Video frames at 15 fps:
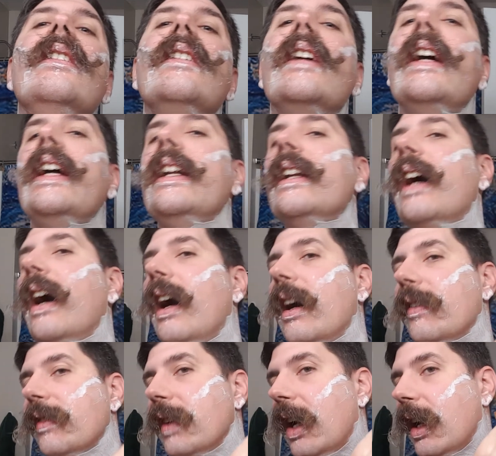8.5,
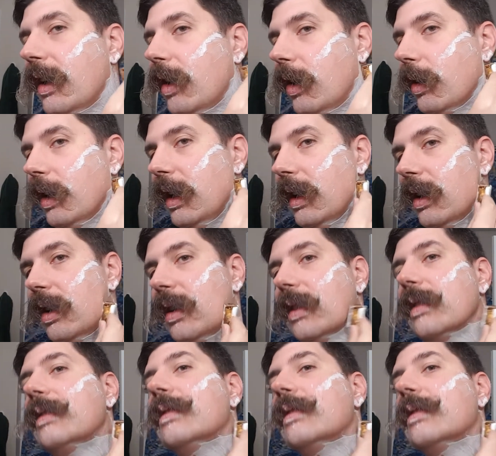9 all day long.